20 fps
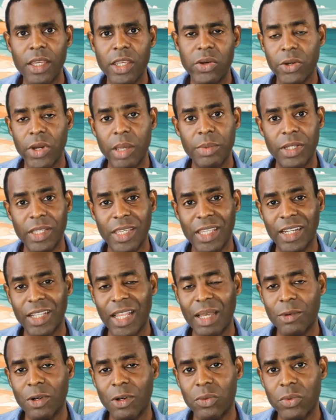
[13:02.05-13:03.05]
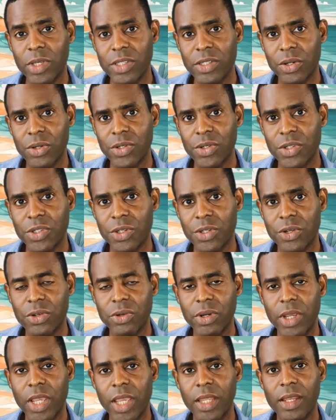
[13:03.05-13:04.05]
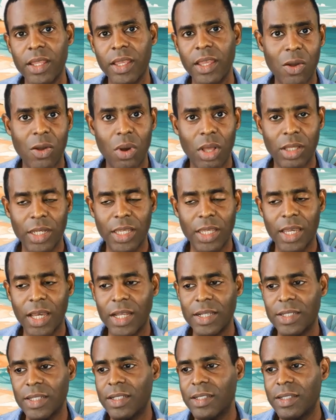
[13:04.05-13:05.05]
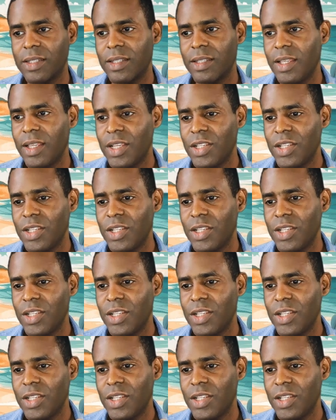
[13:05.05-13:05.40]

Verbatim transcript: you're able to get a lot more research to create high quality content.